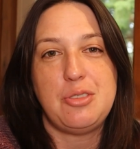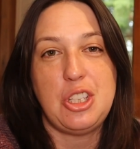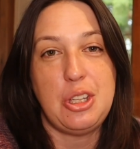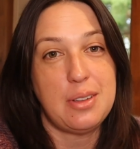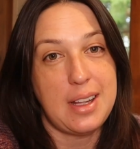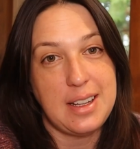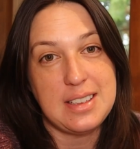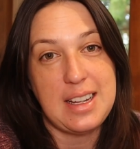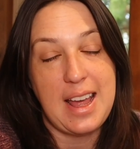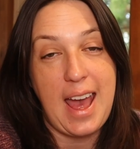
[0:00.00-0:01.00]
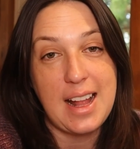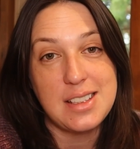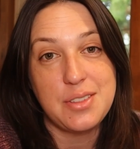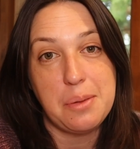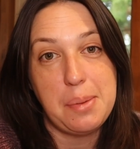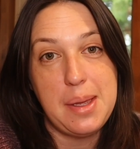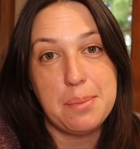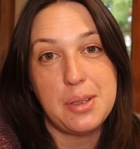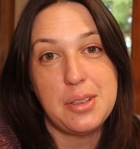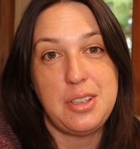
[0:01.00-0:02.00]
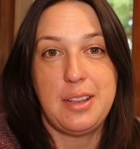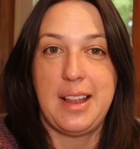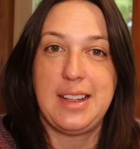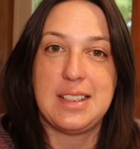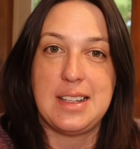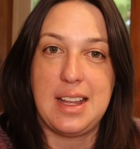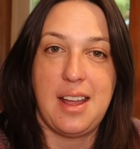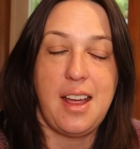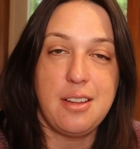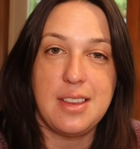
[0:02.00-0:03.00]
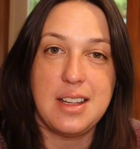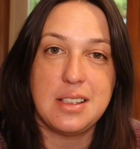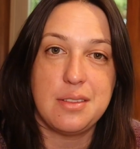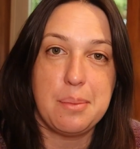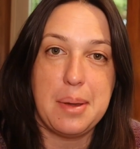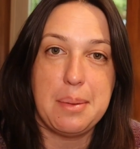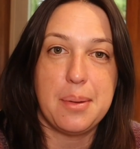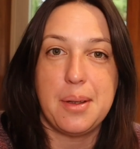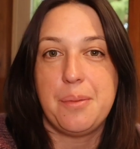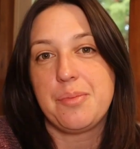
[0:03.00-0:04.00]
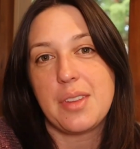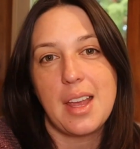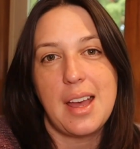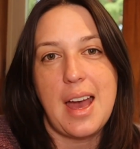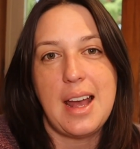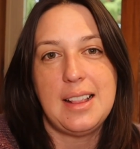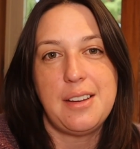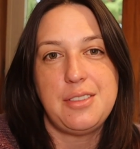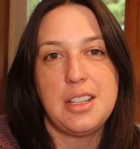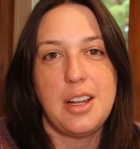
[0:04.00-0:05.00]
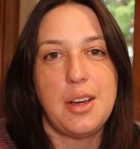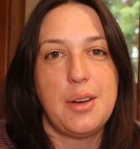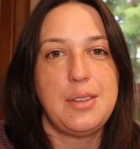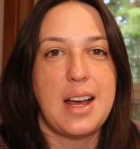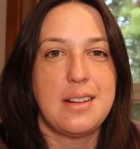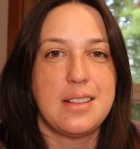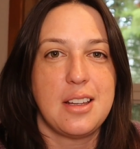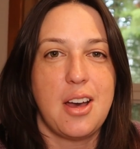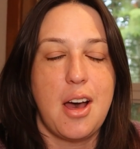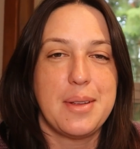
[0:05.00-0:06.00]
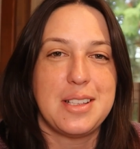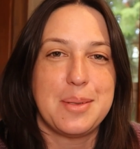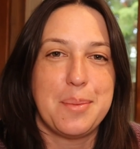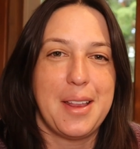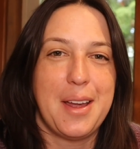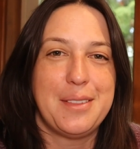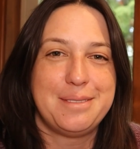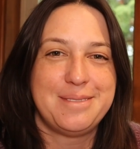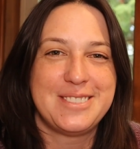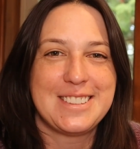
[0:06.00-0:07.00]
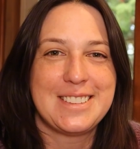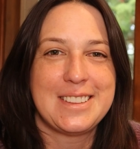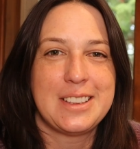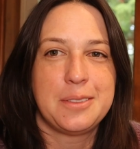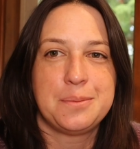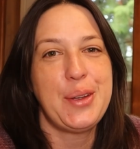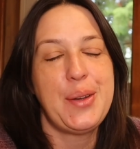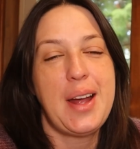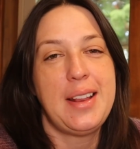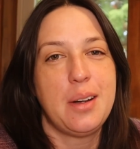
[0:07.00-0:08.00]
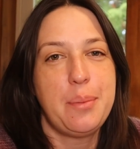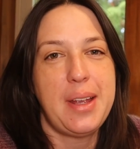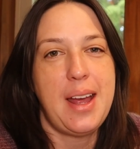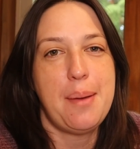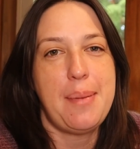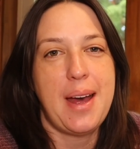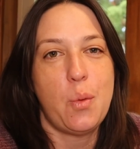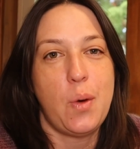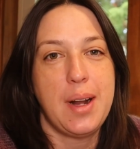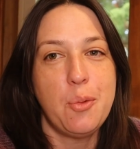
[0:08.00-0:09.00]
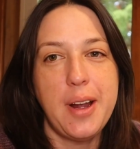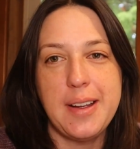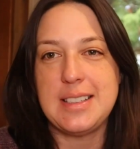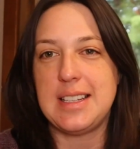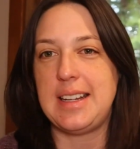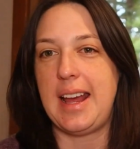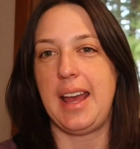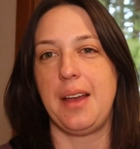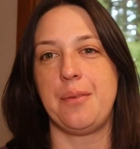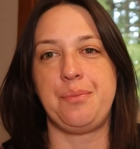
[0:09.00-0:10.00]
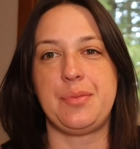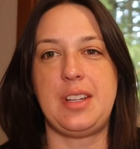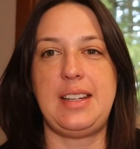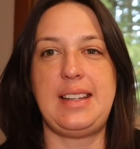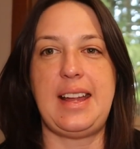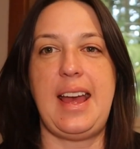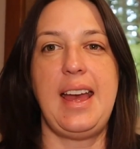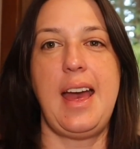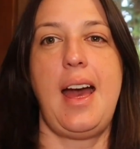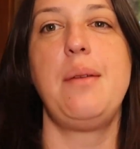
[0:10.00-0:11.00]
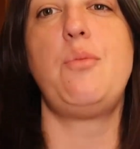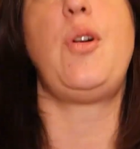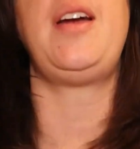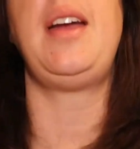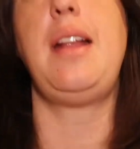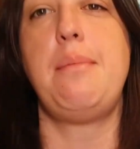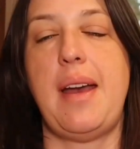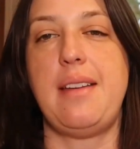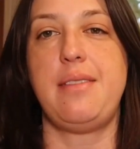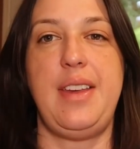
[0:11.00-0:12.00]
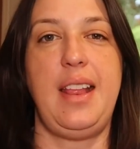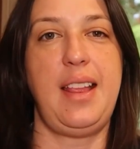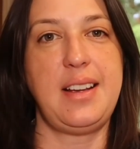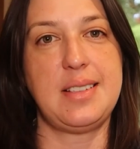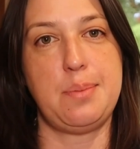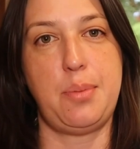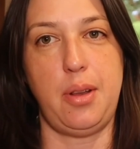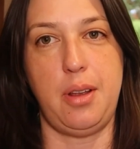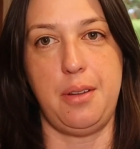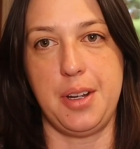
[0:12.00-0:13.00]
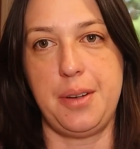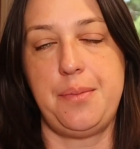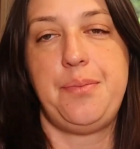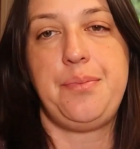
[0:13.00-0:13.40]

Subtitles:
Do you like to knit hats for people? Do you like to knit other things for people? I'd love to know down in the comments below. You a little bit about what I'm wearing today. Today I am wearing my Felix pullover.